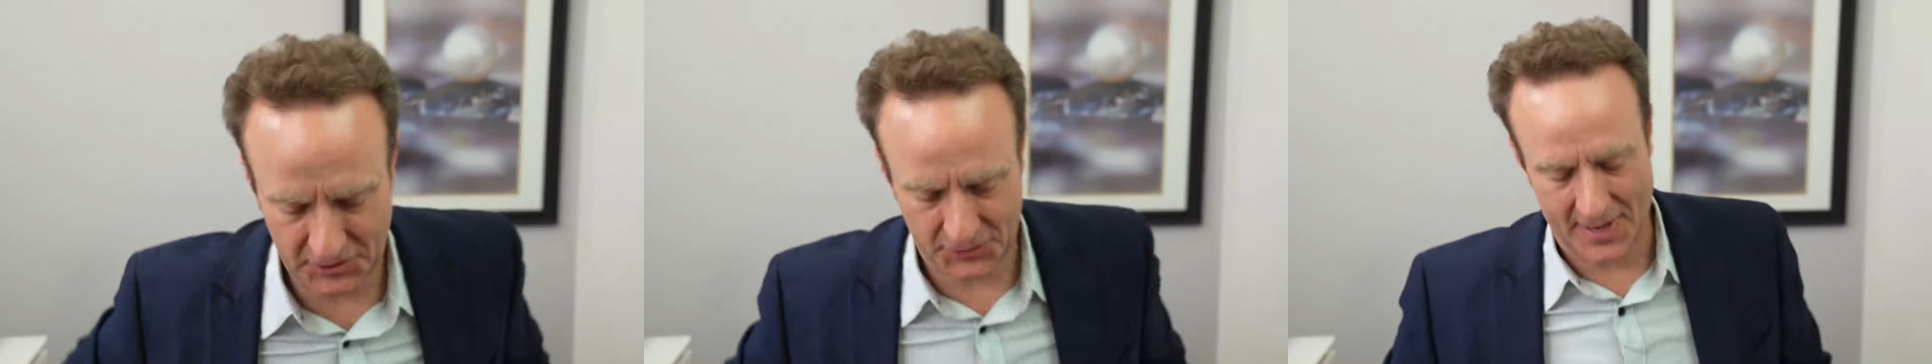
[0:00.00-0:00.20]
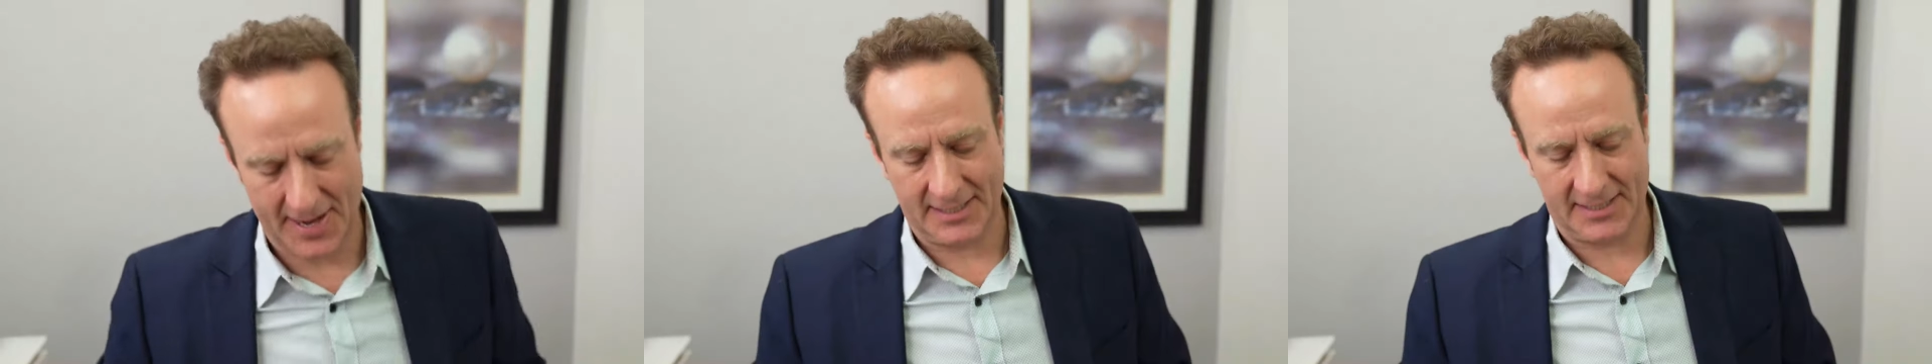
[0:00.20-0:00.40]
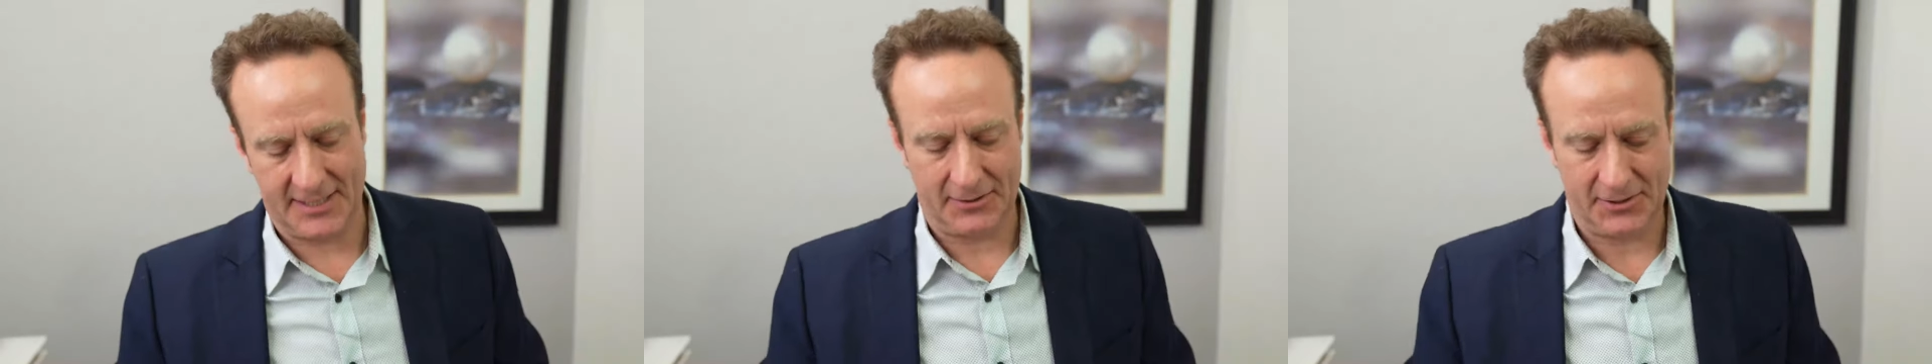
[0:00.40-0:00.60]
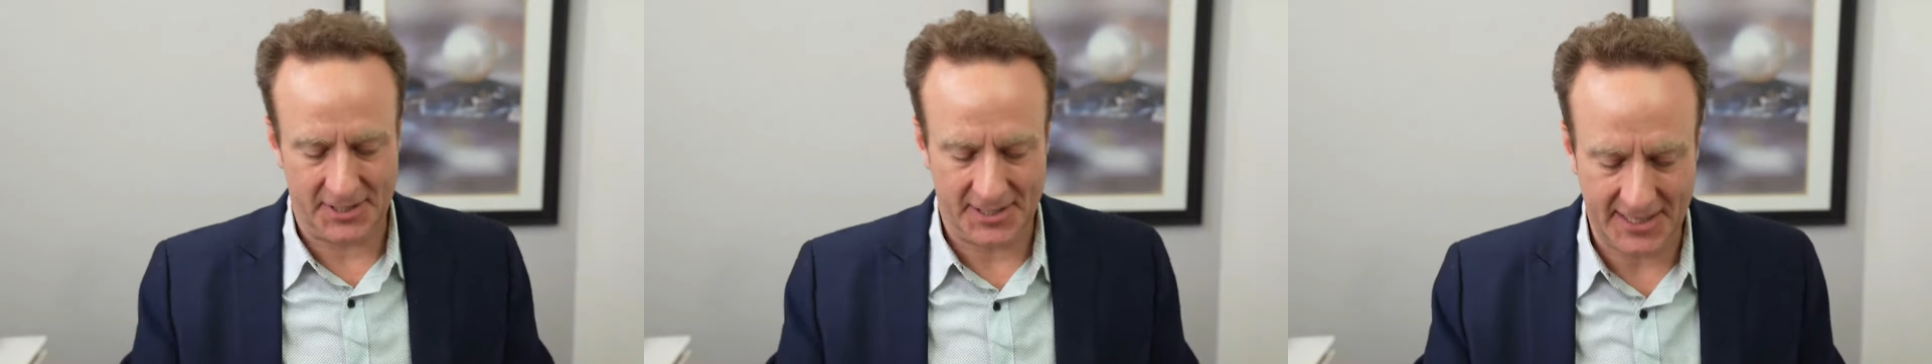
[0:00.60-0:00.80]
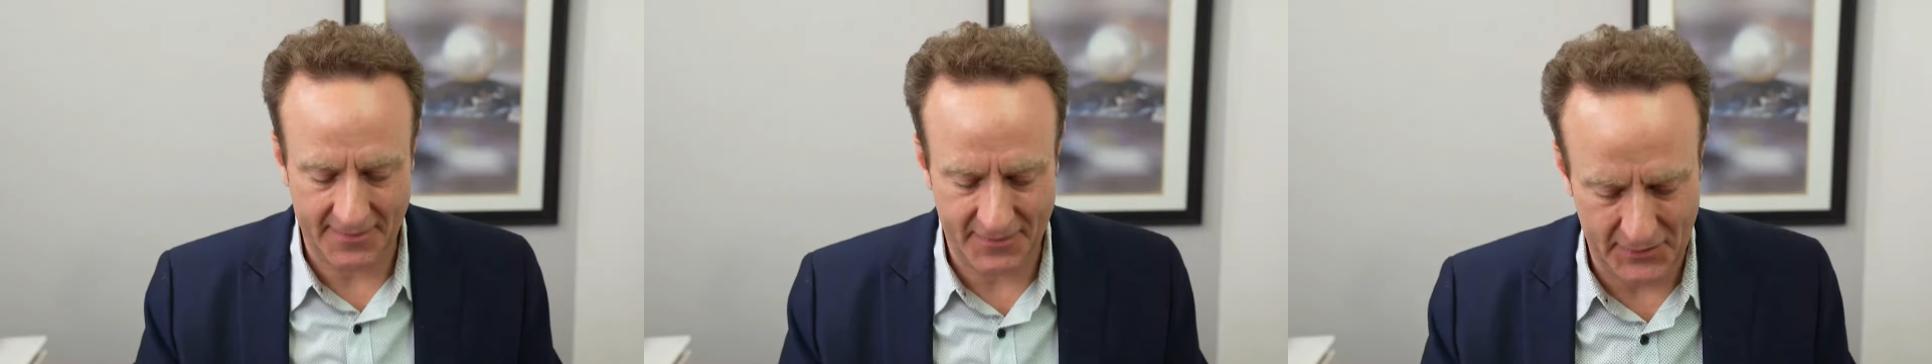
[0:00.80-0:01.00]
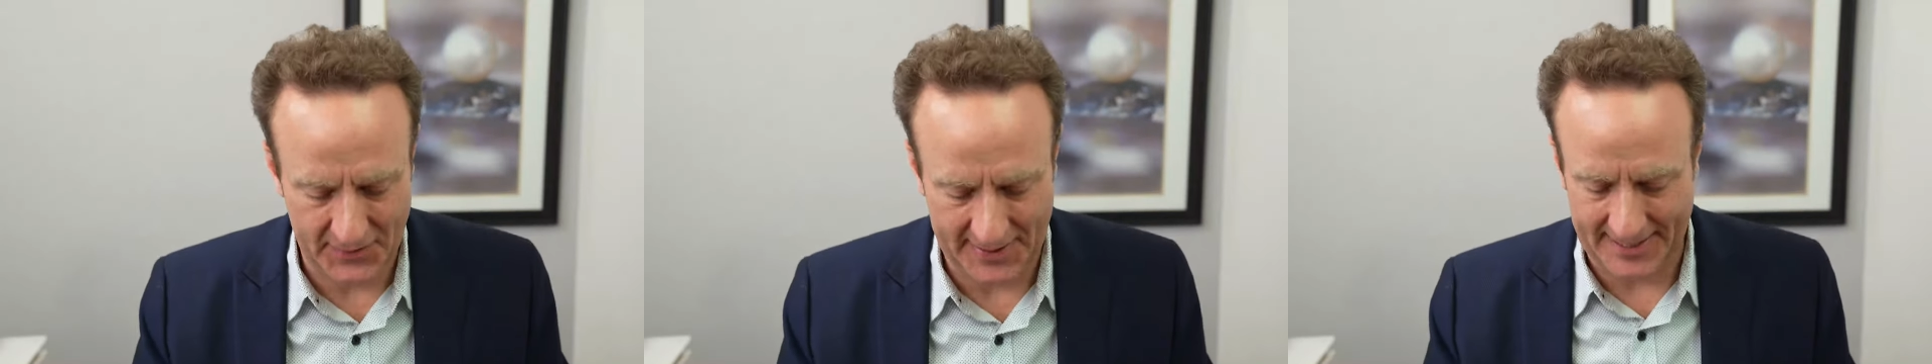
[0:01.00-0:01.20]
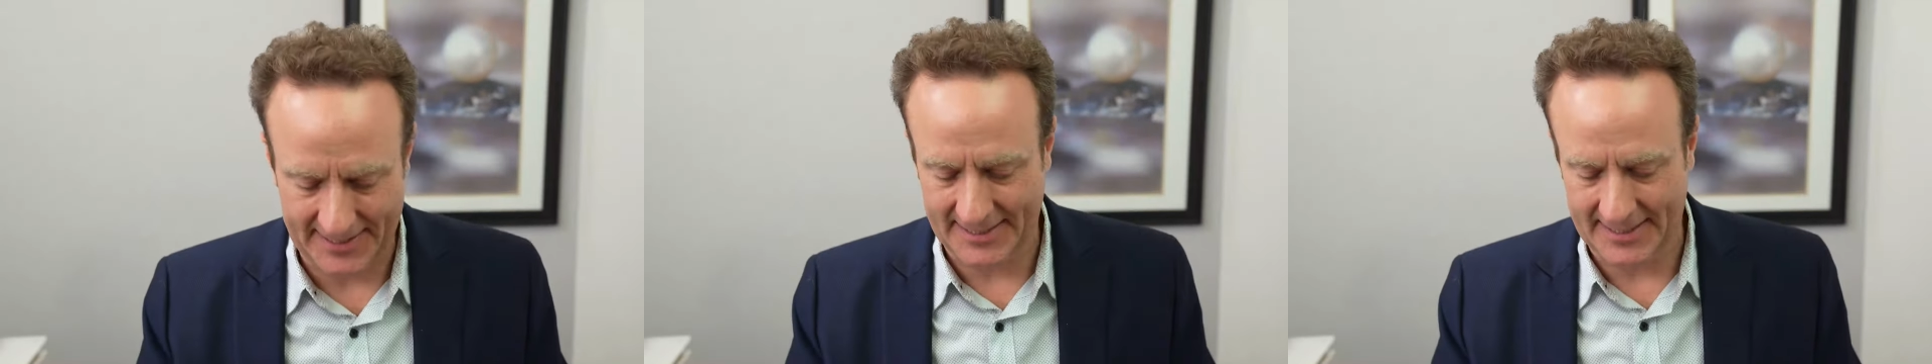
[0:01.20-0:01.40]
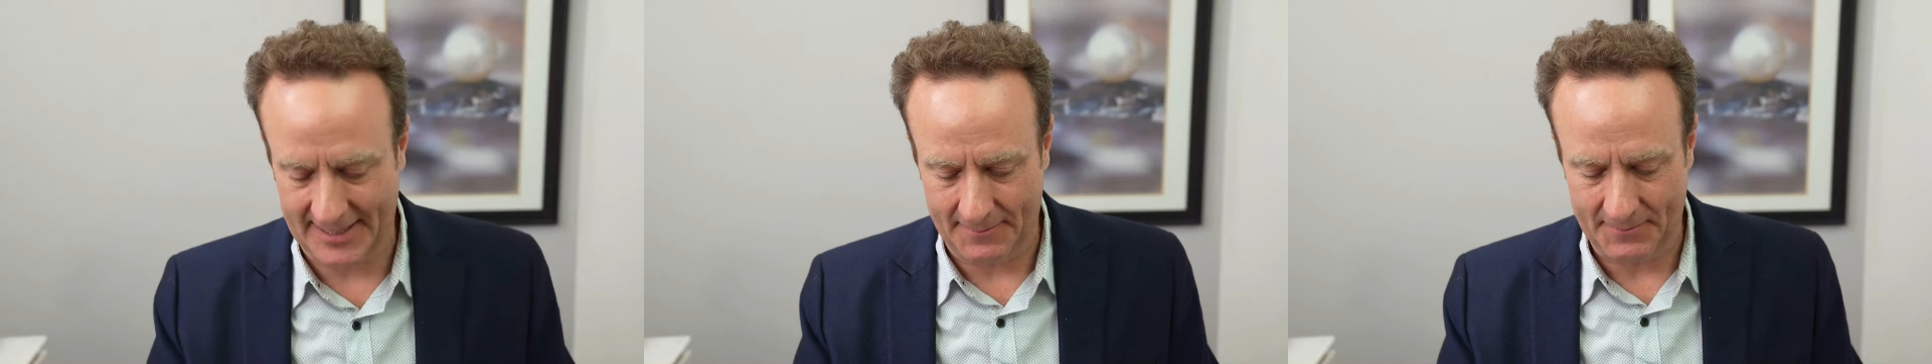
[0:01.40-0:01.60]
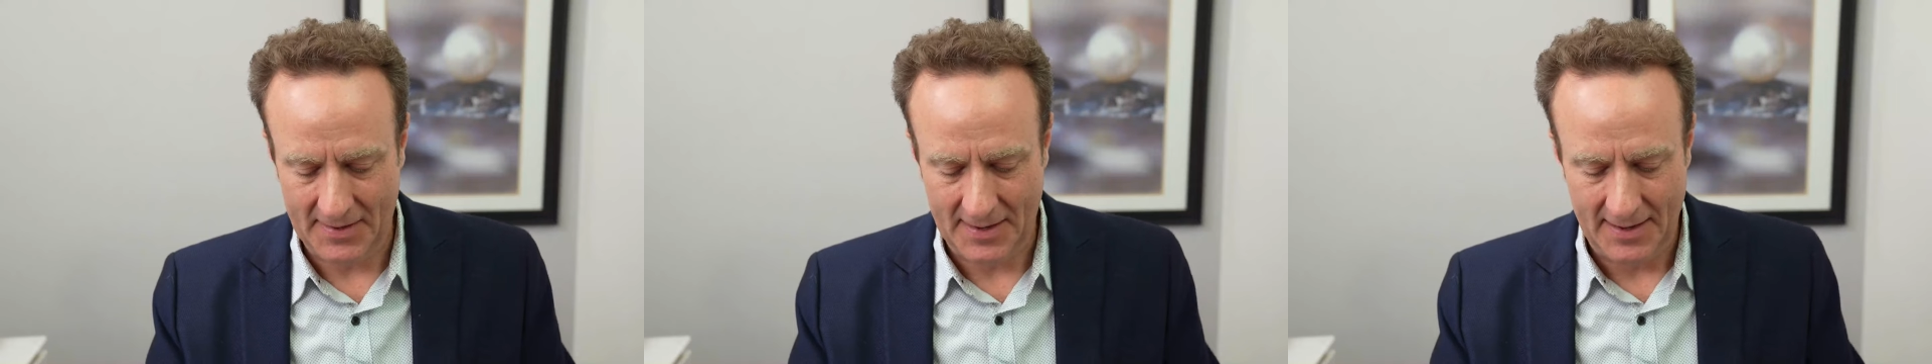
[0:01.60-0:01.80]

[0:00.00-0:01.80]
strands here just to give you an idea.